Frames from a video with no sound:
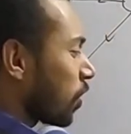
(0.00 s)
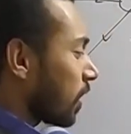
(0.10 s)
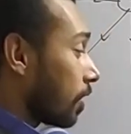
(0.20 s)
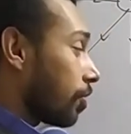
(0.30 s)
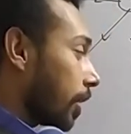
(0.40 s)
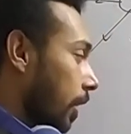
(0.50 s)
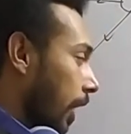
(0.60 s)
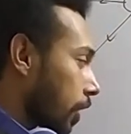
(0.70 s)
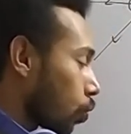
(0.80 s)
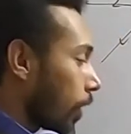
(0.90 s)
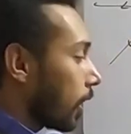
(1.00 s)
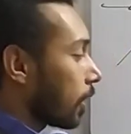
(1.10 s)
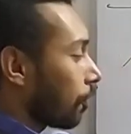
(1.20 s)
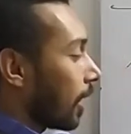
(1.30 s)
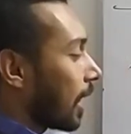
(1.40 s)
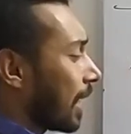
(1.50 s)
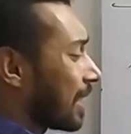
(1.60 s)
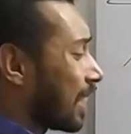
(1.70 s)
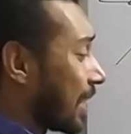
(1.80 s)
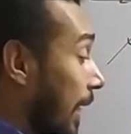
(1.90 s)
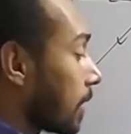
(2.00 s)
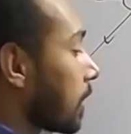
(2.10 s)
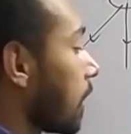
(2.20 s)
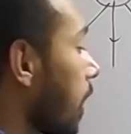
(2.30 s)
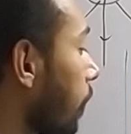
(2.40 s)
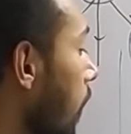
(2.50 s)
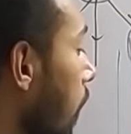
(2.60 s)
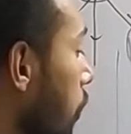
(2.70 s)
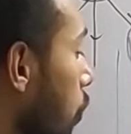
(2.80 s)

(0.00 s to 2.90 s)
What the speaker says: concentrated as well. The field lines are dense enough,